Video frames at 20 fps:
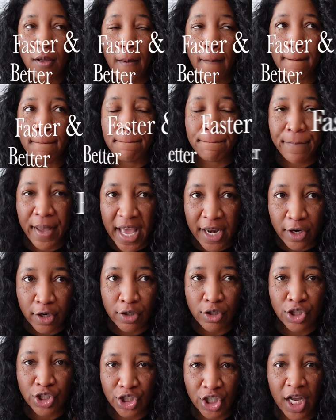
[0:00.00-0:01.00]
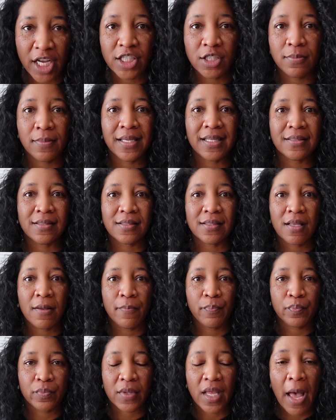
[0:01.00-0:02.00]
better judgments
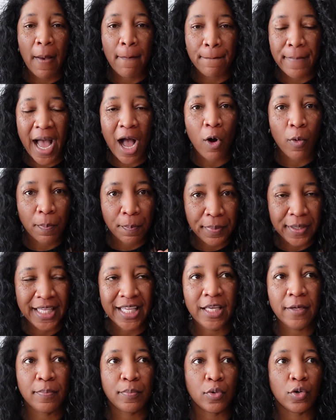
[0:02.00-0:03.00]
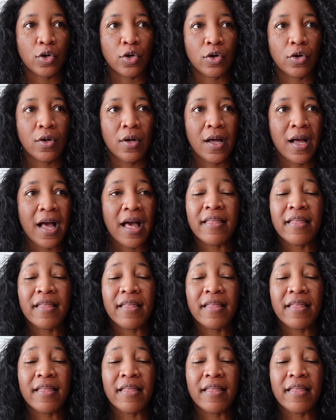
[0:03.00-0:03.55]
about people,